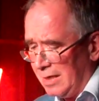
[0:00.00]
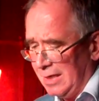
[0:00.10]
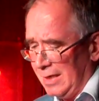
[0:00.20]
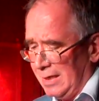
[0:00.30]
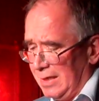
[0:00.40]
it.
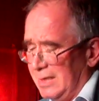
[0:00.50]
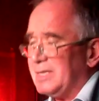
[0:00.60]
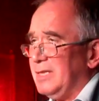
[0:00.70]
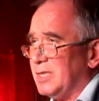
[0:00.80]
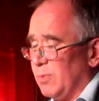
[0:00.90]

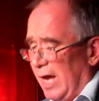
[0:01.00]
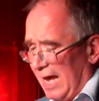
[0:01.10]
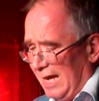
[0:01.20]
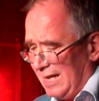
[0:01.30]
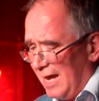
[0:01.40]
It's
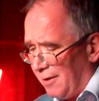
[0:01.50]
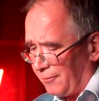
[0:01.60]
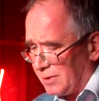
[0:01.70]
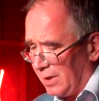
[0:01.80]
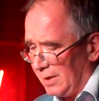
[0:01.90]
why I
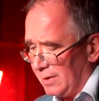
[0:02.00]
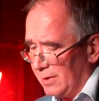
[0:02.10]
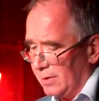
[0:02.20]
left."